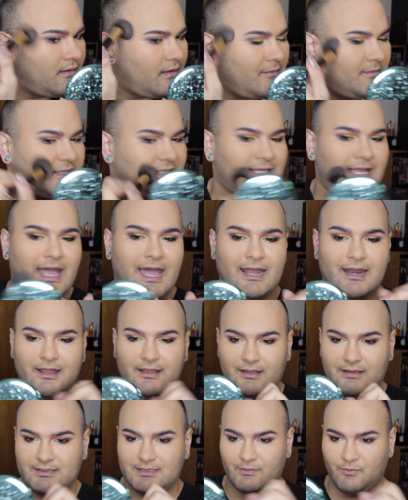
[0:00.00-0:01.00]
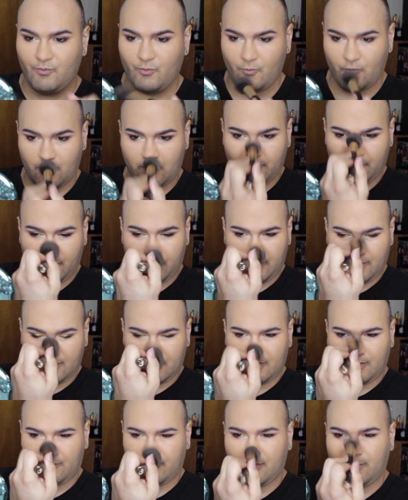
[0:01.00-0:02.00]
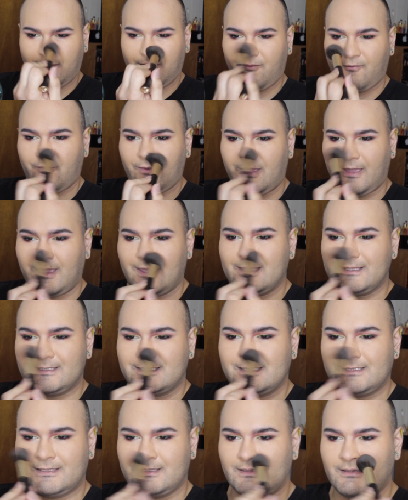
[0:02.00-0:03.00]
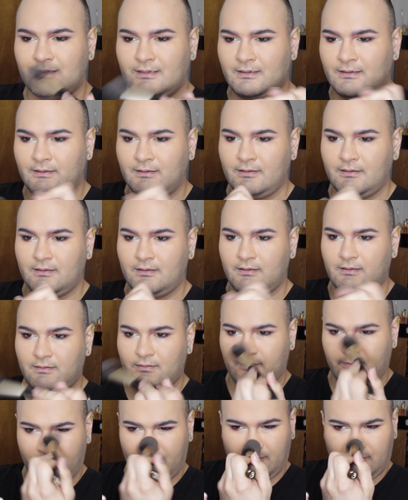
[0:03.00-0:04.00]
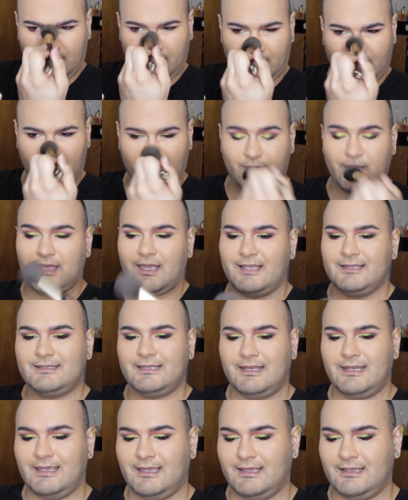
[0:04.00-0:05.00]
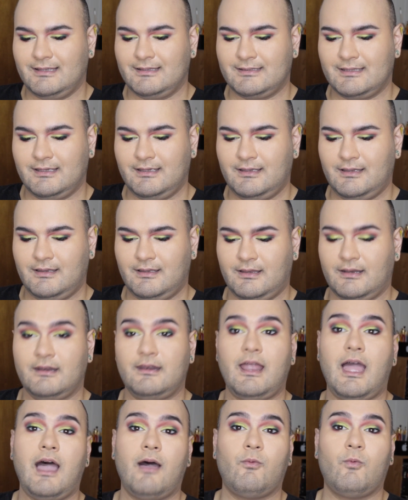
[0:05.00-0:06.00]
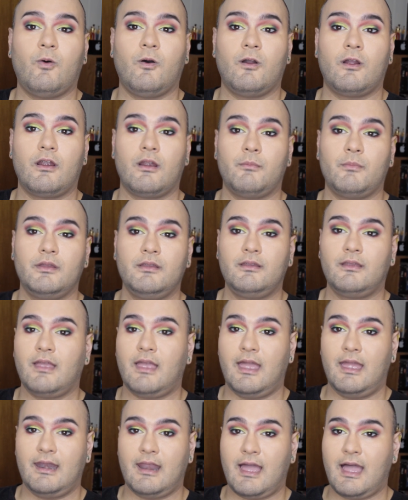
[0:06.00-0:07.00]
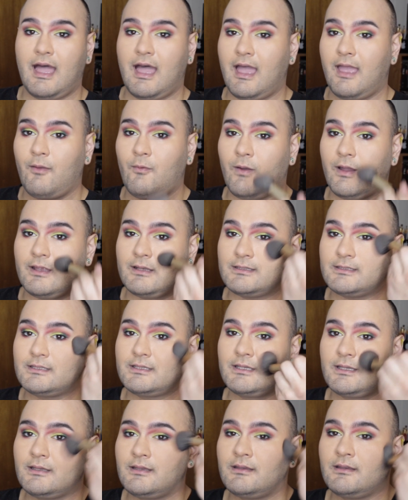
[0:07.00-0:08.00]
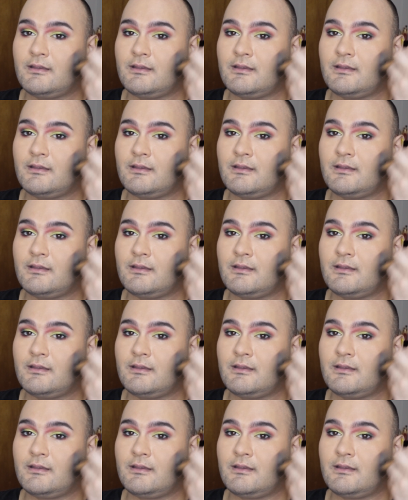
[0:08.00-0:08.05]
I'm just adding some warmth through my face because it is not warm and I want